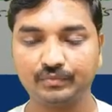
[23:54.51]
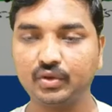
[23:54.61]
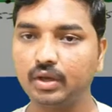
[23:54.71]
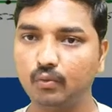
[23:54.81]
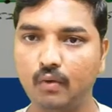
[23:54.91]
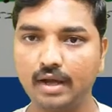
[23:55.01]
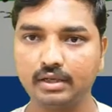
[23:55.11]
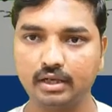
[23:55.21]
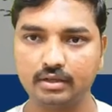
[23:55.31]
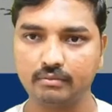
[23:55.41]
Okay, one
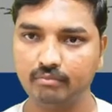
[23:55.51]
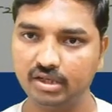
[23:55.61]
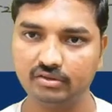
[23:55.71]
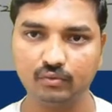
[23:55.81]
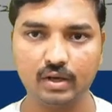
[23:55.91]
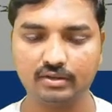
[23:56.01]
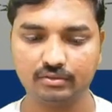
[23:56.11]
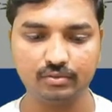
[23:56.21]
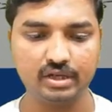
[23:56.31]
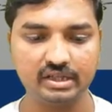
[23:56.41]
dot means one
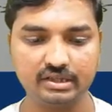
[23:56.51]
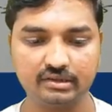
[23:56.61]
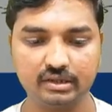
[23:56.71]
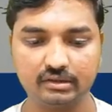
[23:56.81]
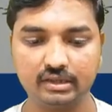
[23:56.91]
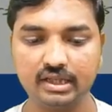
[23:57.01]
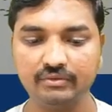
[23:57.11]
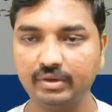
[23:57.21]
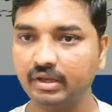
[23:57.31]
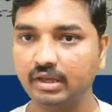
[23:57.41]
student is there.
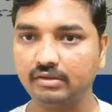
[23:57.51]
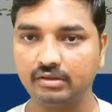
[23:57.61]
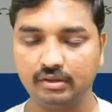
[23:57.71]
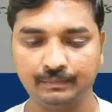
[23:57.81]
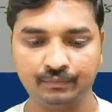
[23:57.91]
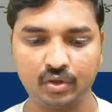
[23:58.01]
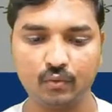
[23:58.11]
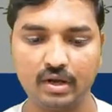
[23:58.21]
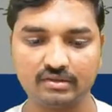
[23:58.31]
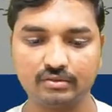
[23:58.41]
35 kg,
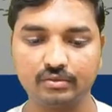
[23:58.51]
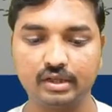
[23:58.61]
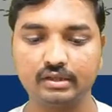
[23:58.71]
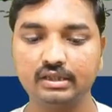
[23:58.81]
one student.